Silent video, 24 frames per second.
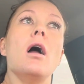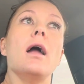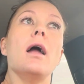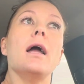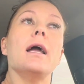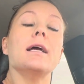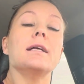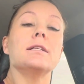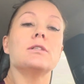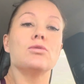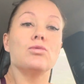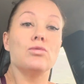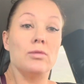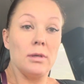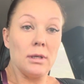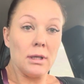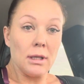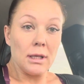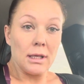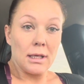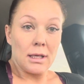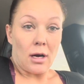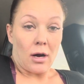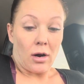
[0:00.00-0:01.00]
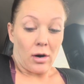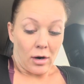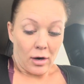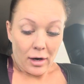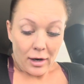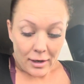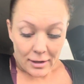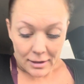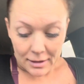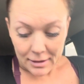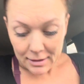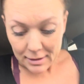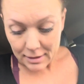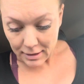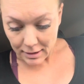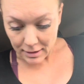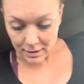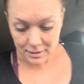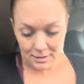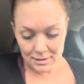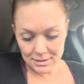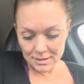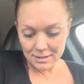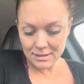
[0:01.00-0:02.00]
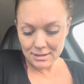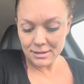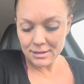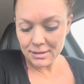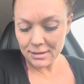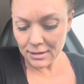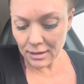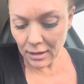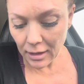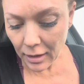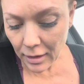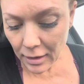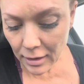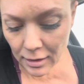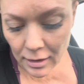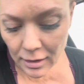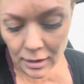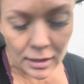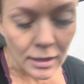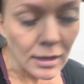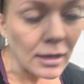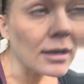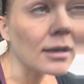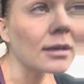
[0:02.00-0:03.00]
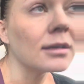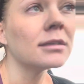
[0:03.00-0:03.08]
it's really hard. I